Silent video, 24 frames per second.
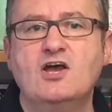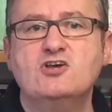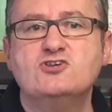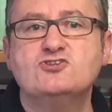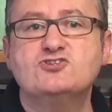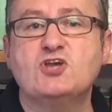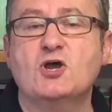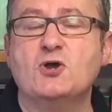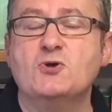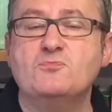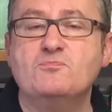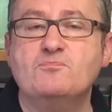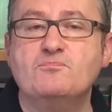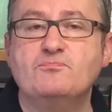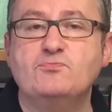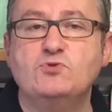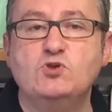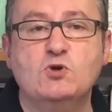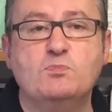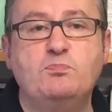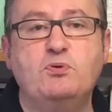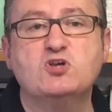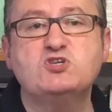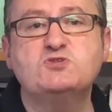So,
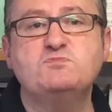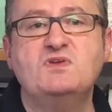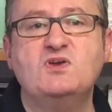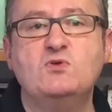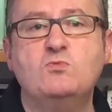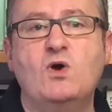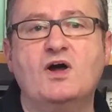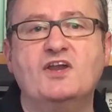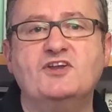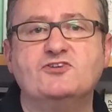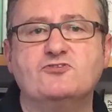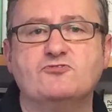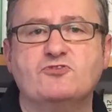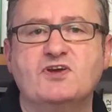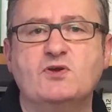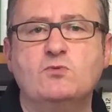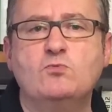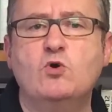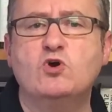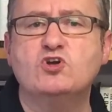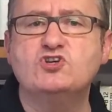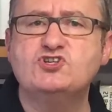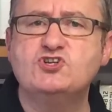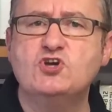you're possibly wondering
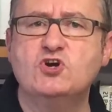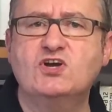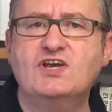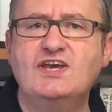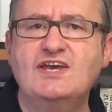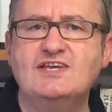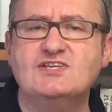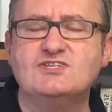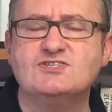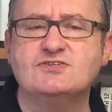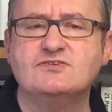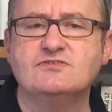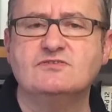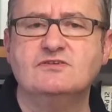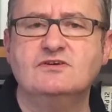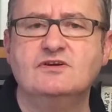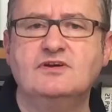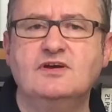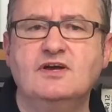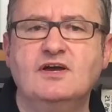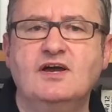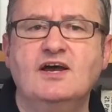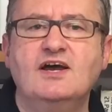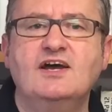what shock is.
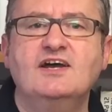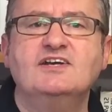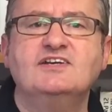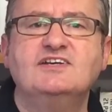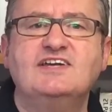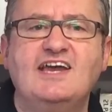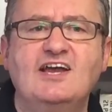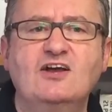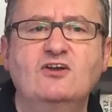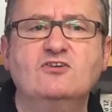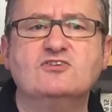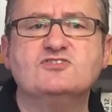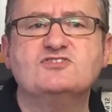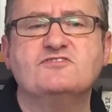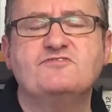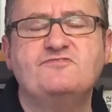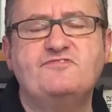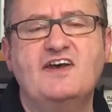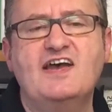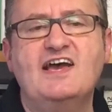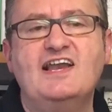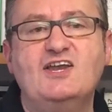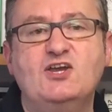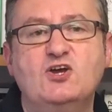Kills are
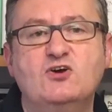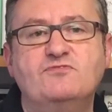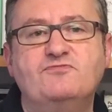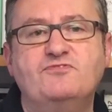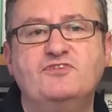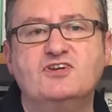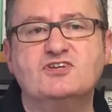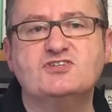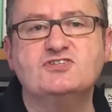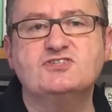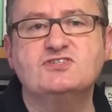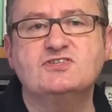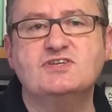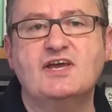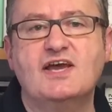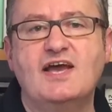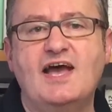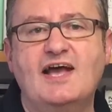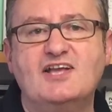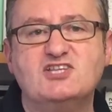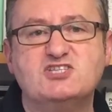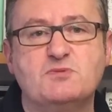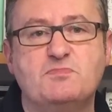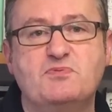fairly obvious,
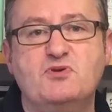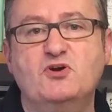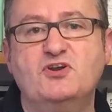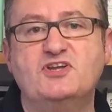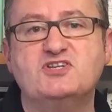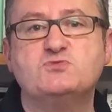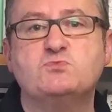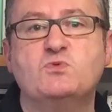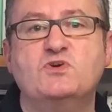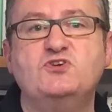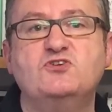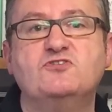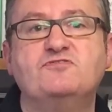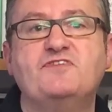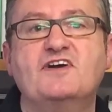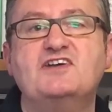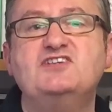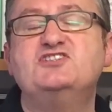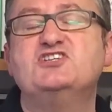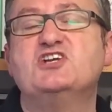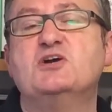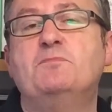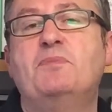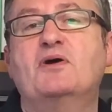and to be honest, when you're
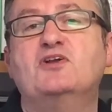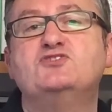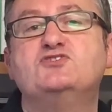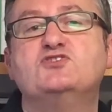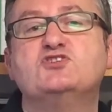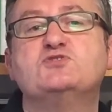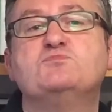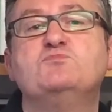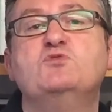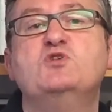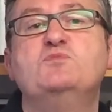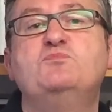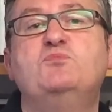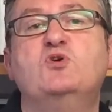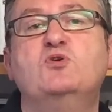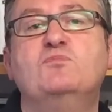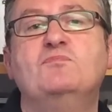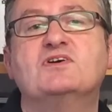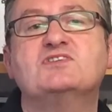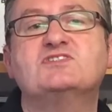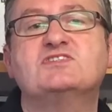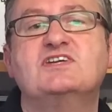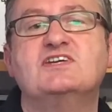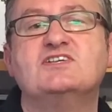facing a bunch of smoothbore
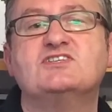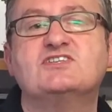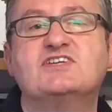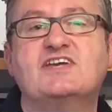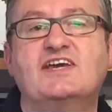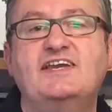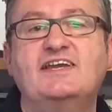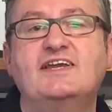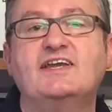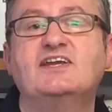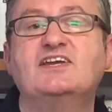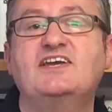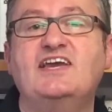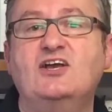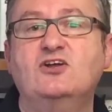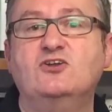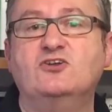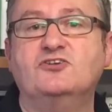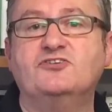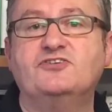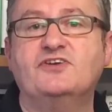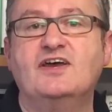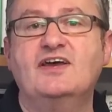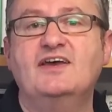muskets, getting
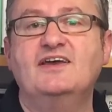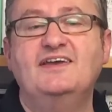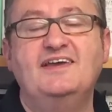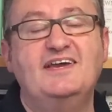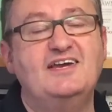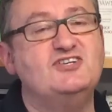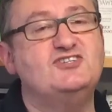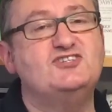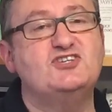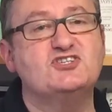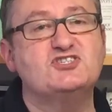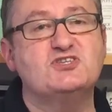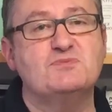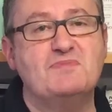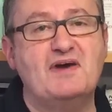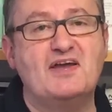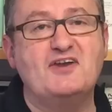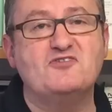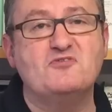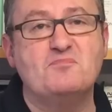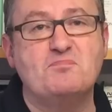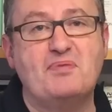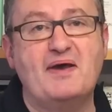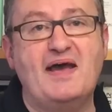killed is just a
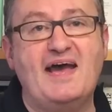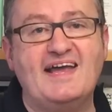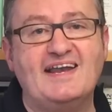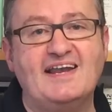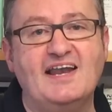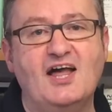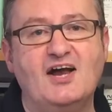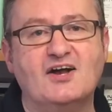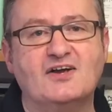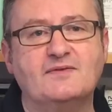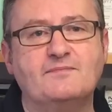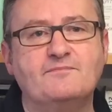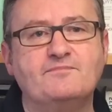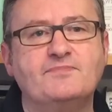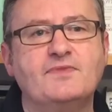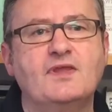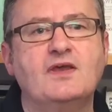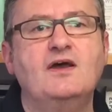matter of bad luck.